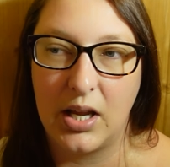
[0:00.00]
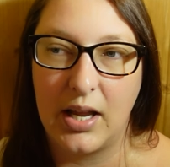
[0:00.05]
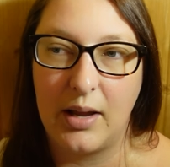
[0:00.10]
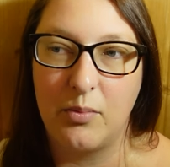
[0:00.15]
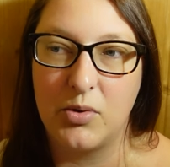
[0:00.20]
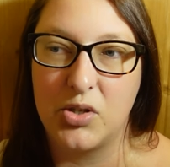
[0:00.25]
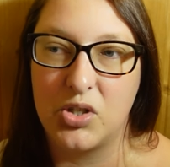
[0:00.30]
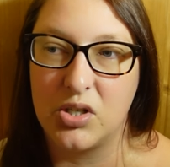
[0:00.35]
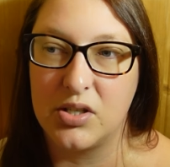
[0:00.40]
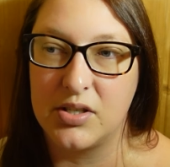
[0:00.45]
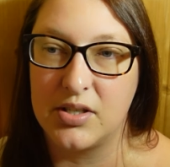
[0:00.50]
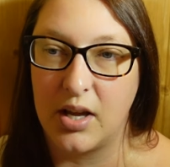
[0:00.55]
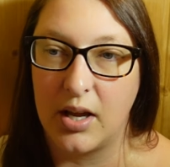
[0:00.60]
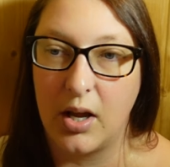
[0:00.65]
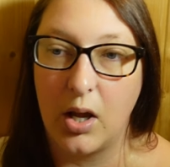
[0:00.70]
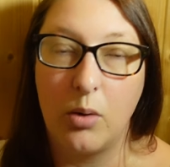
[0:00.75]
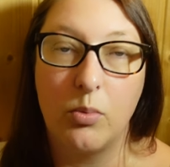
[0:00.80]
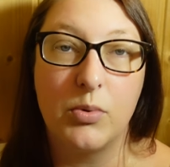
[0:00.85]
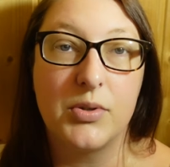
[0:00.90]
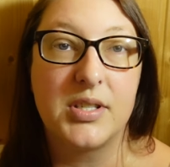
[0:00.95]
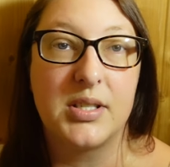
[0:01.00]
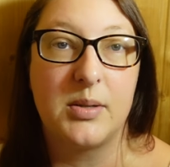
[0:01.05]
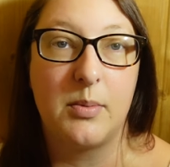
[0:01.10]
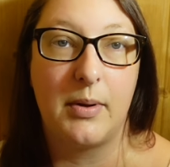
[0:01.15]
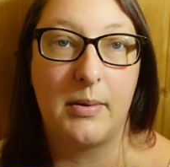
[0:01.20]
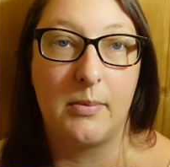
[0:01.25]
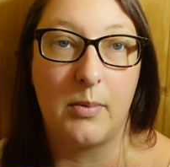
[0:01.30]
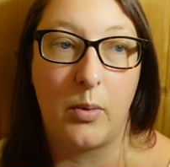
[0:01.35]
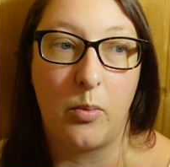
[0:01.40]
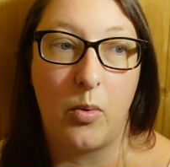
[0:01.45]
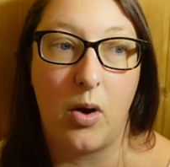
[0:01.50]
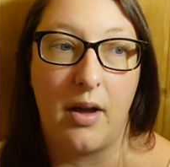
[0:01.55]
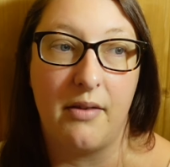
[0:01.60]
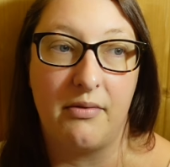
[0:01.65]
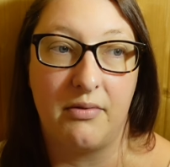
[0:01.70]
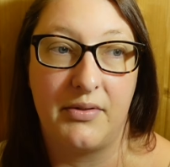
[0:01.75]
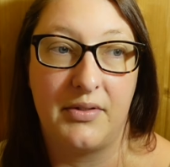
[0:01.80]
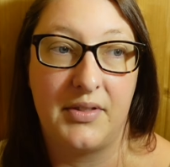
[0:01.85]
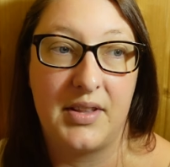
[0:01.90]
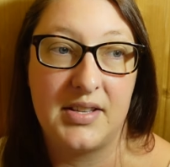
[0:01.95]
He was just like, who wants to be my
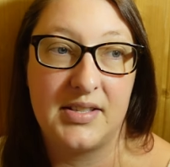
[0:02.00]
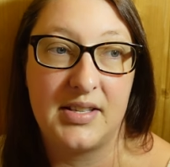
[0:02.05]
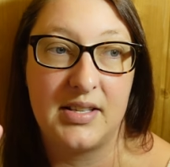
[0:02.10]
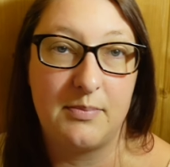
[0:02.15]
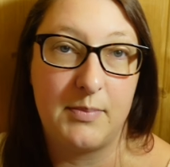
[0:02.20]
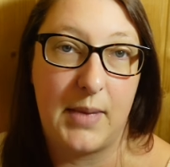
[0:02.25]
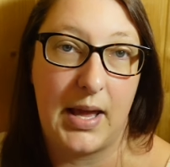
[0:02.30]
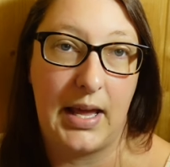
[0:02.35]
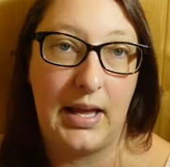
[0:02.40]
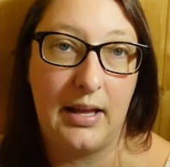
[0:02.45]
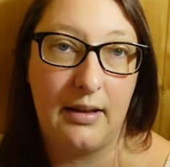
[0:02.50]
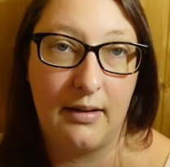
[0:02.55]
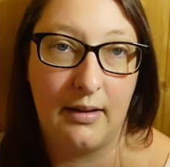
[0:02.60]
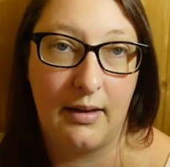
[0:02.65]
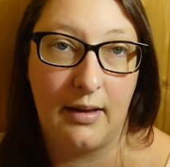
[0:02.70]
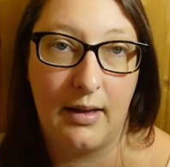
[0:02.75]
wife? This is me.